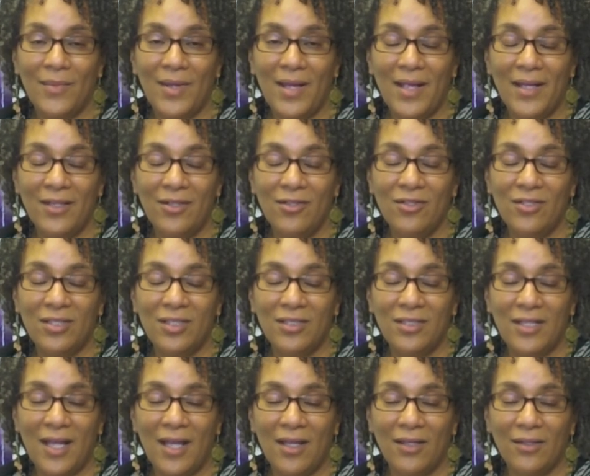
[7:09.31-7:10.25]
I used to
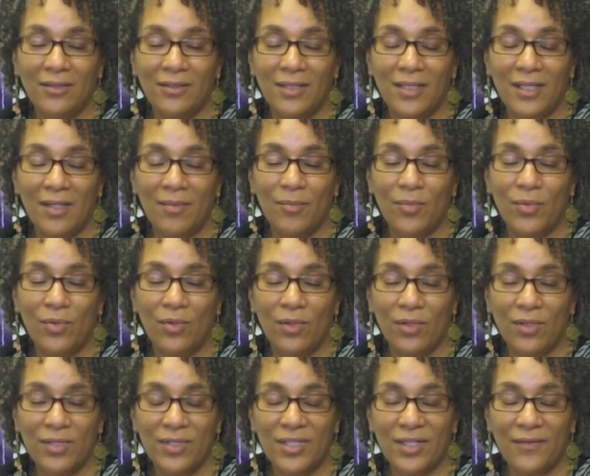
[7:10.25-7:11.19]
doubt the
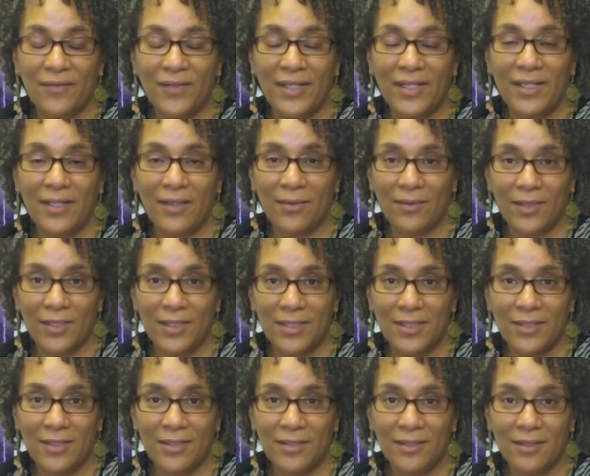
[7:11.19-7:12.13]
importance of
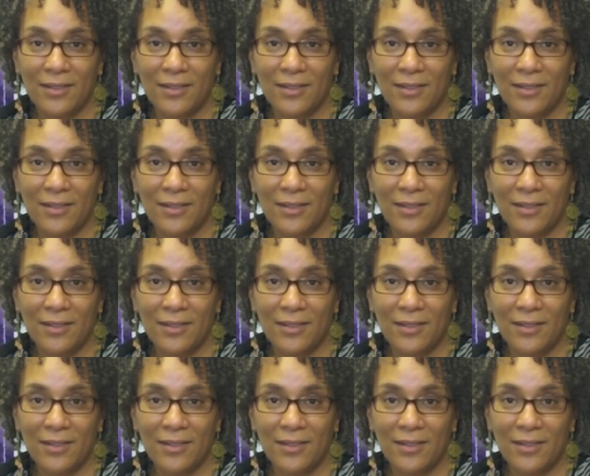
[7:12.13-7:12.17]
adherence,